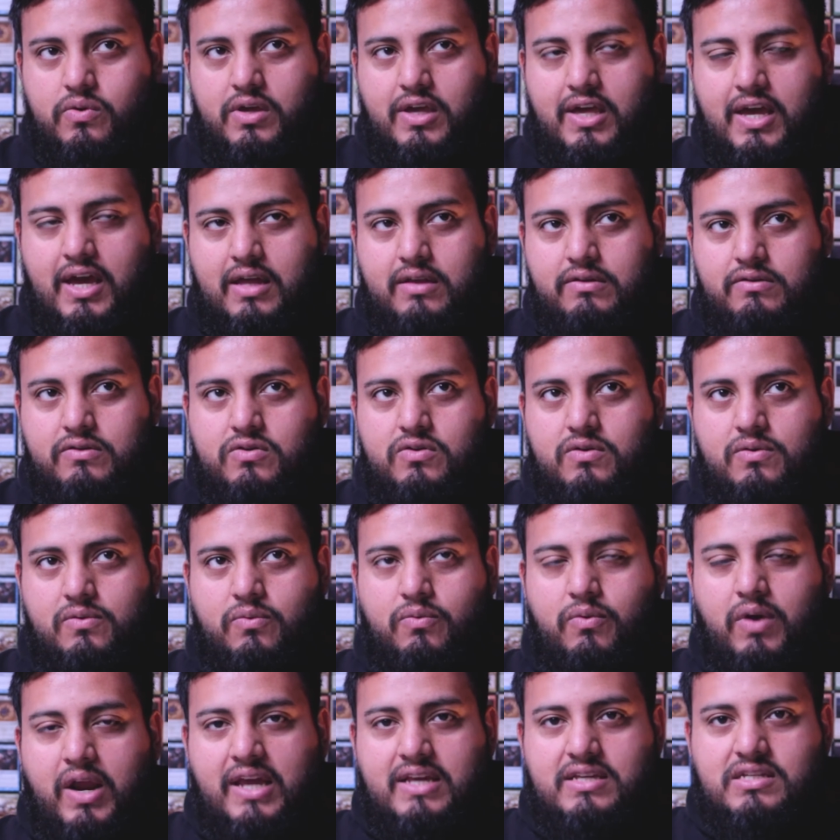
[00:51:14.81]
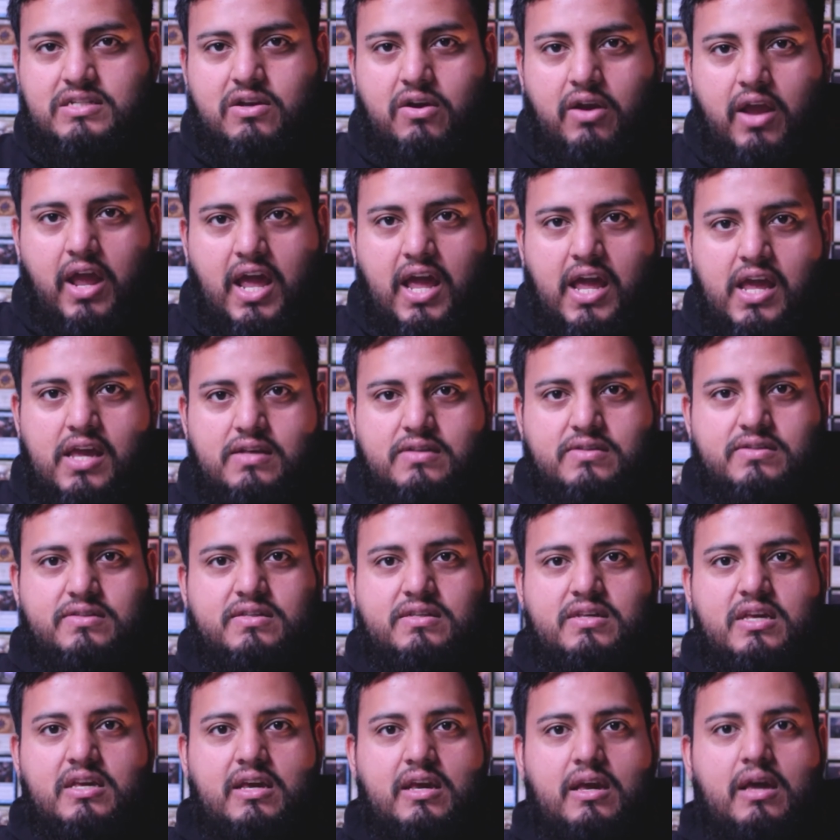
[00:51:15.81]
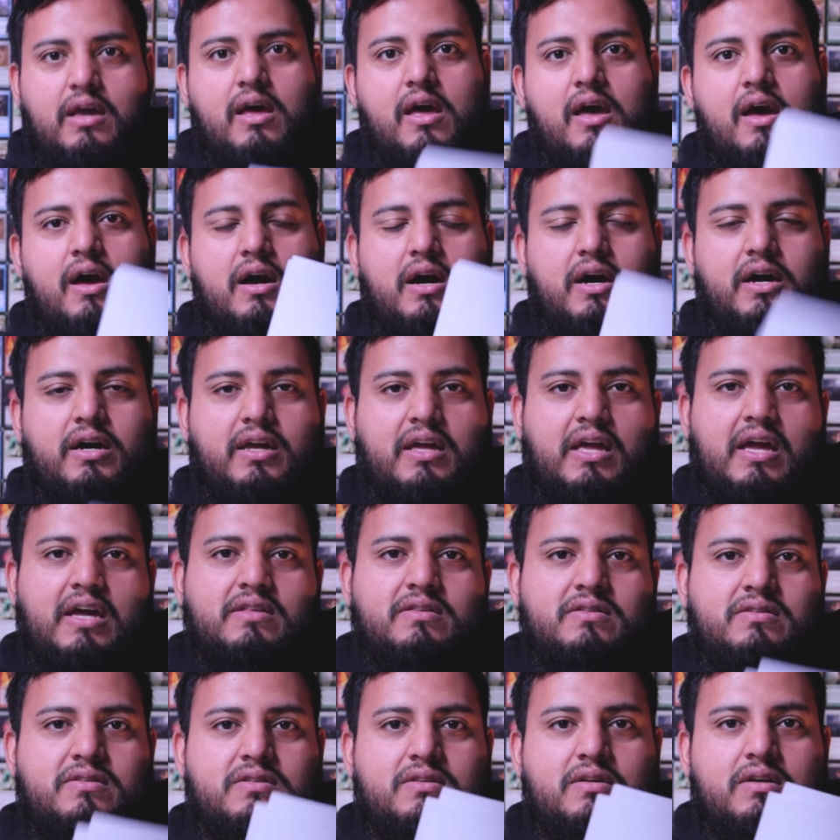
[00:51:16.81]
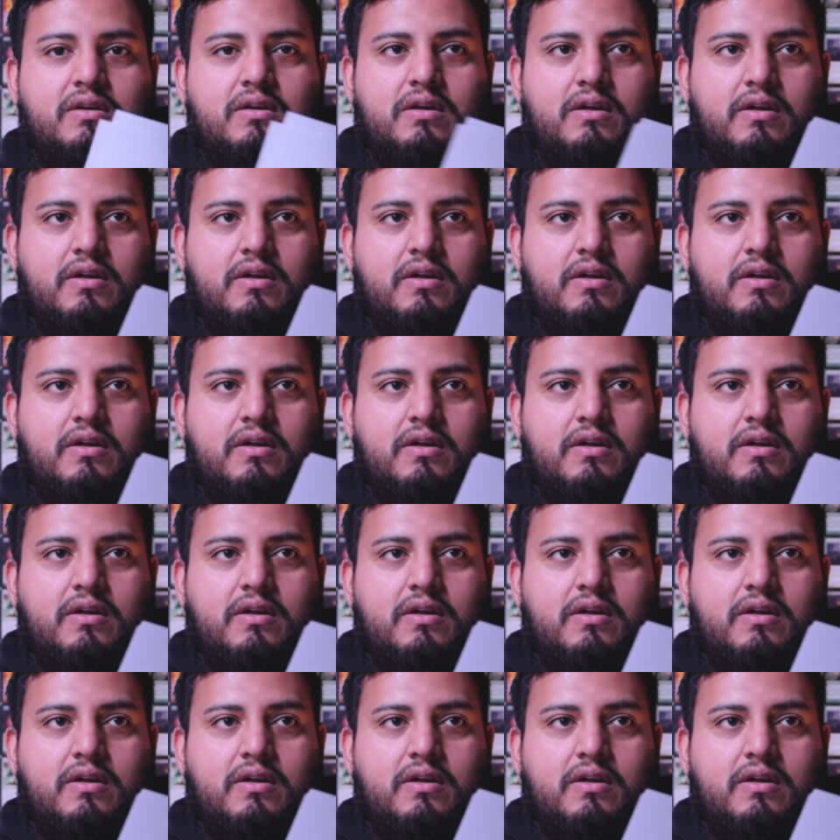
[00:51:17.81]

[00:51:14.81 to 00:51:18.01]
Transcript: get to raise your AC against